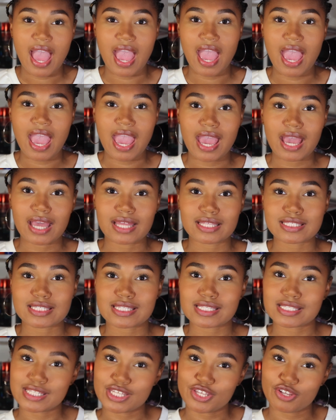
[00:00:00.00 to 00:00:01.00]
and
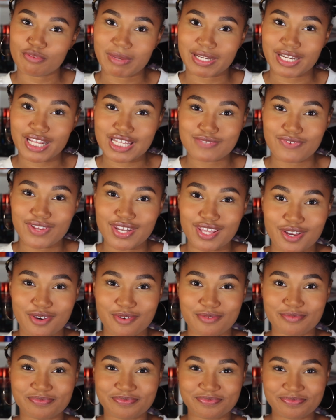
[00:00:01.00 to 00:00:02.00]
see you in my next
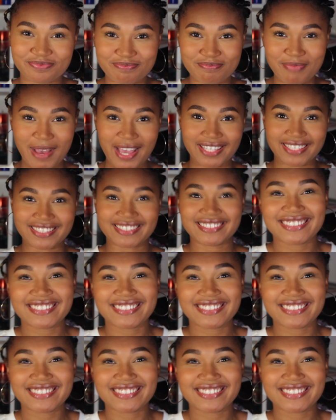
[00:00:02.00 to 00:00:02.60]
video. Bye.